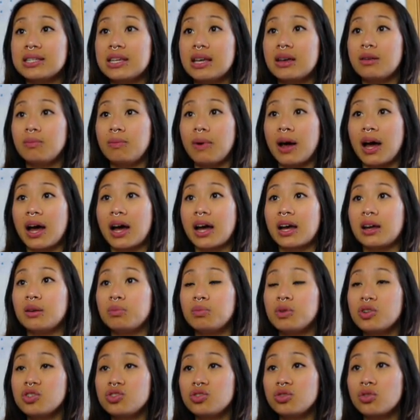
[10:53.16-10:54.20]
it by
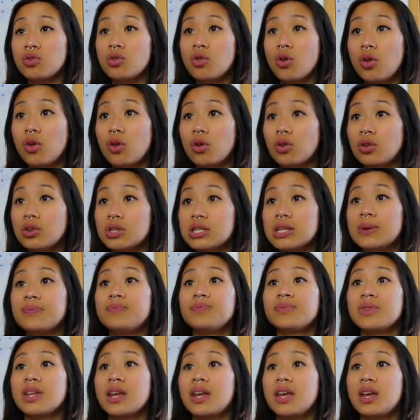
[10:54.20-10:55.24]
personal goals,
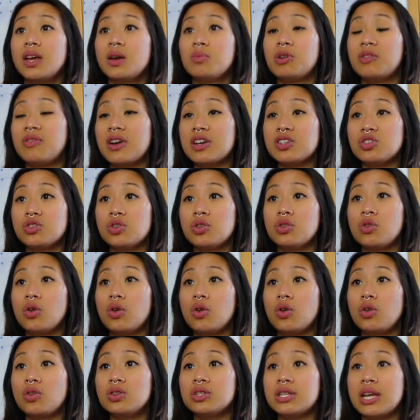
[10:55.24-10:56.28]
professional
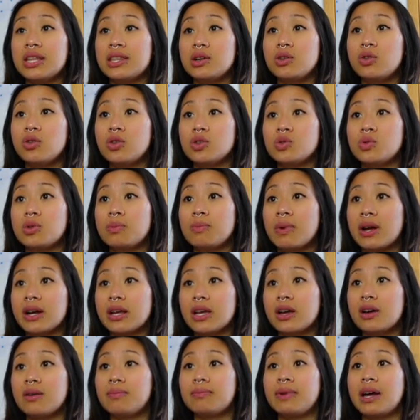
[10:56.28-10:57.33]
goals, and then goals with
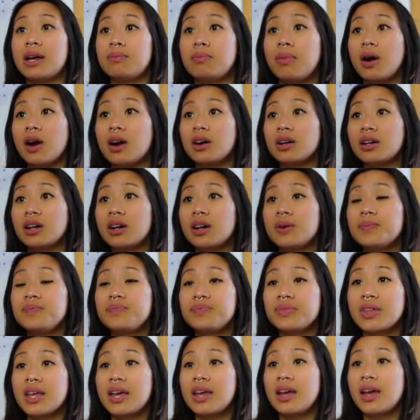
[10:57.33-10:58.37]
Maria, my partner.
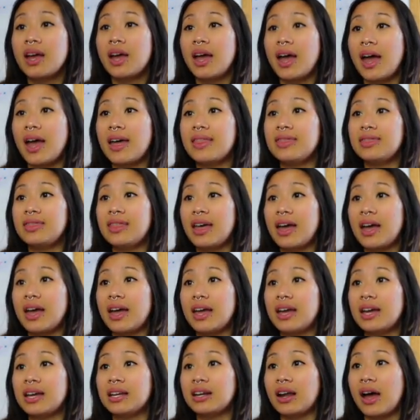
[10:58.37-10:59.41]
And
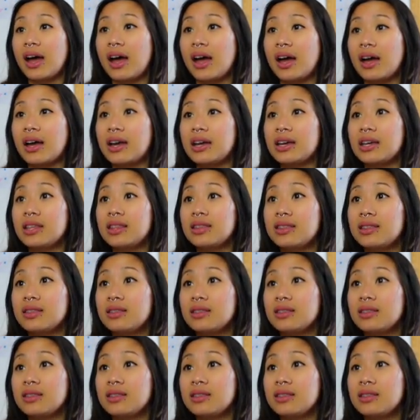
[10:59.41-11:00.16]
then I